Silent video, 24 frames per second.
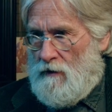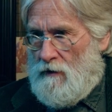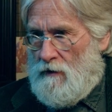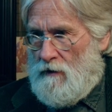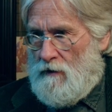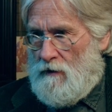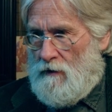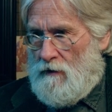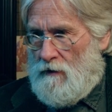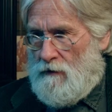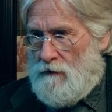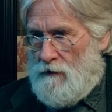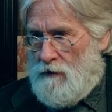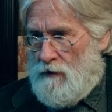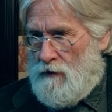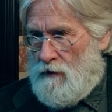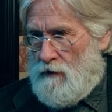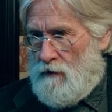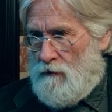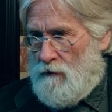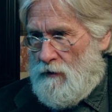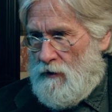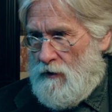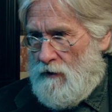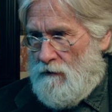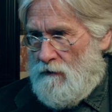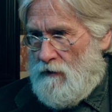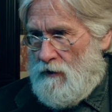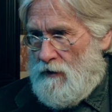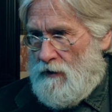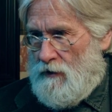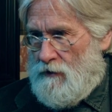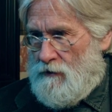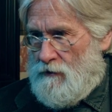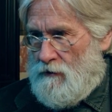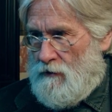All right, we have a
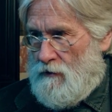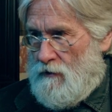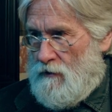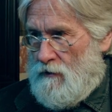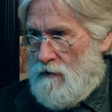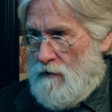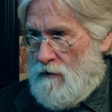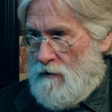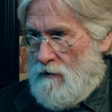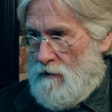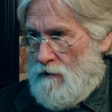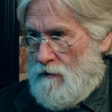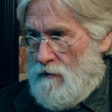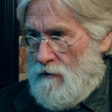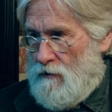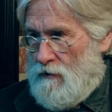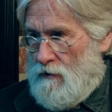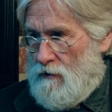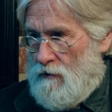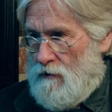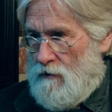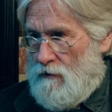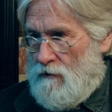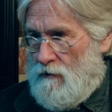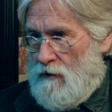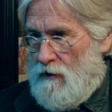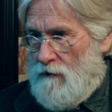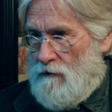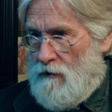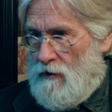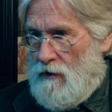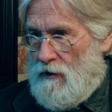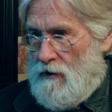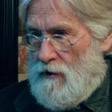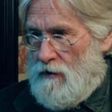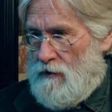laser. Do have
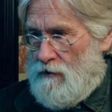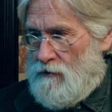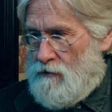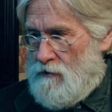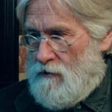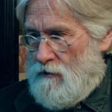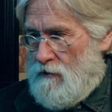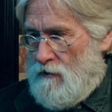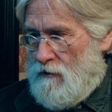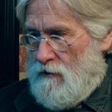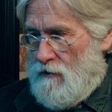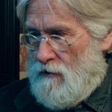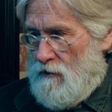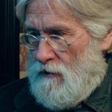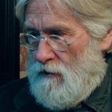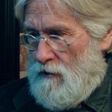a laser.